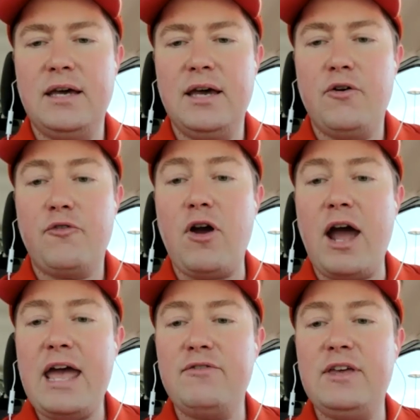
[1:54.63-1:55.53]
For I
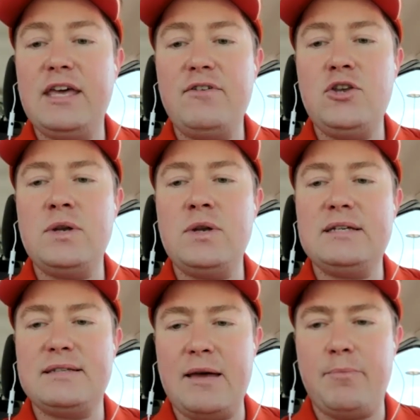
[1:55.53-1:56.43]
have given you an
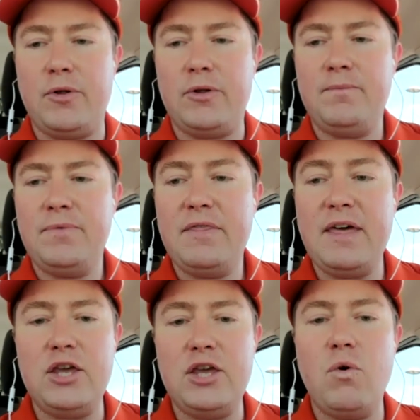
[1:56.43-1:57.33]
example,
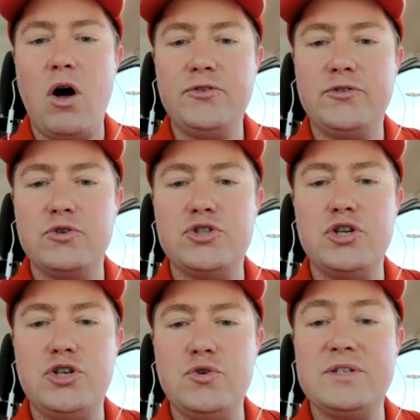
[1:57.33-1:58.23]
that you also
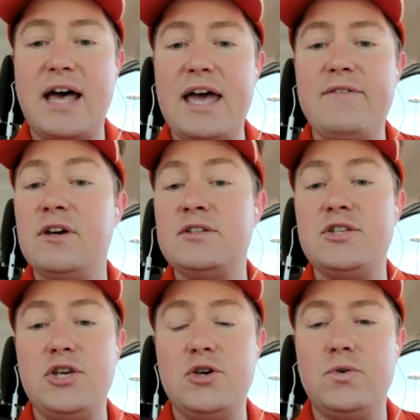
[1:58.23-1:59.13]
should do as I have done
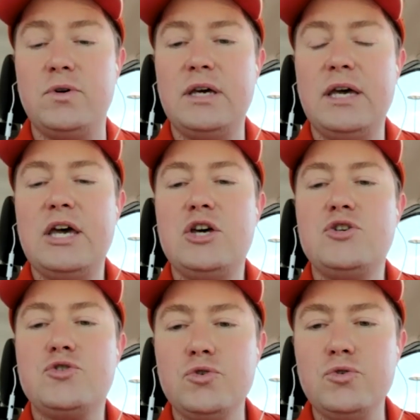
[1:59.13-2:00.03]
to you.
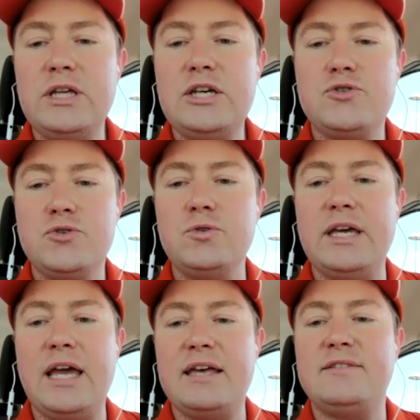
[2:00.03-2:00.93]
Truly,
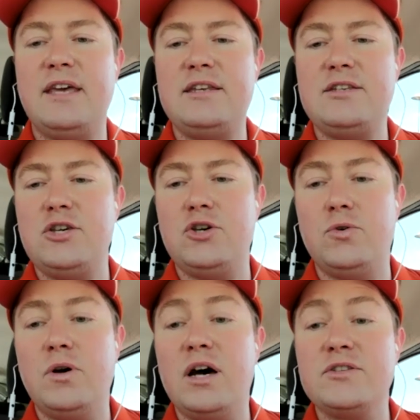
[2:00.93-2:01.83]
truly, I say to
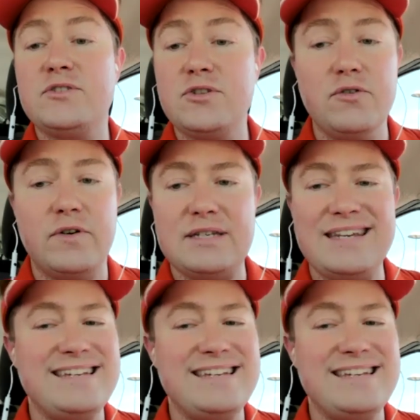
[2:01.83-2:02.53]
you, a servant is